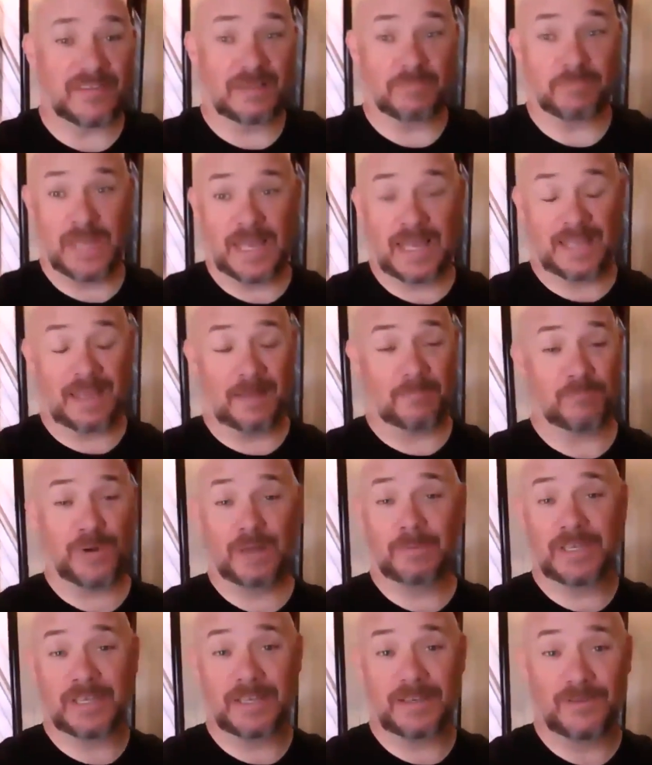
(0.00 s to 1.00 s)
I'm
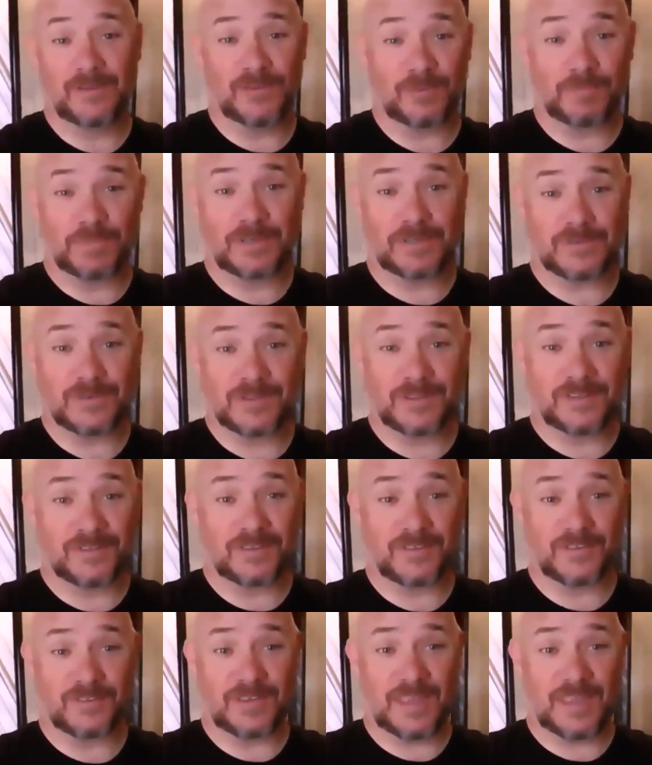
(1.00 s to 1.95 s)
probably going to use a picture of this